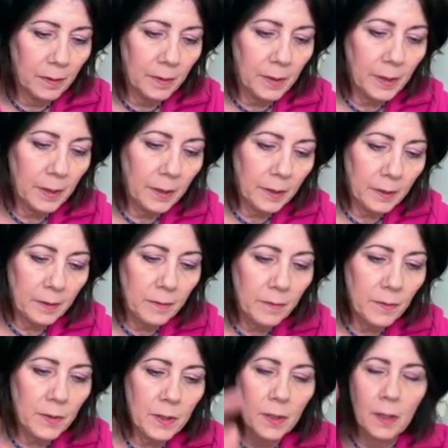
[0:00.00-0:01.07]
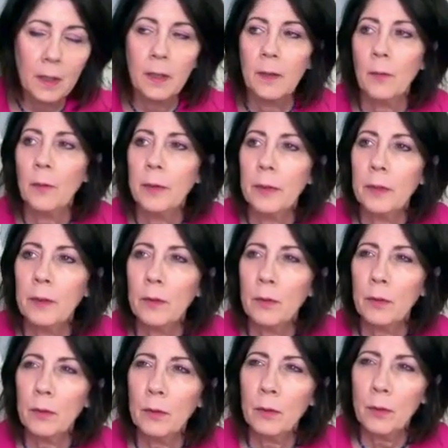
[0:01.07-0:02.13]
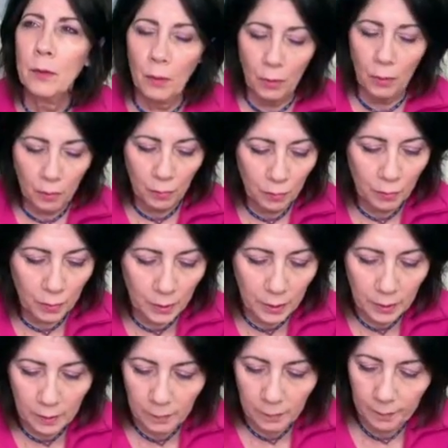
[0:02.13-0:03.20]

Negatives. One, two, three.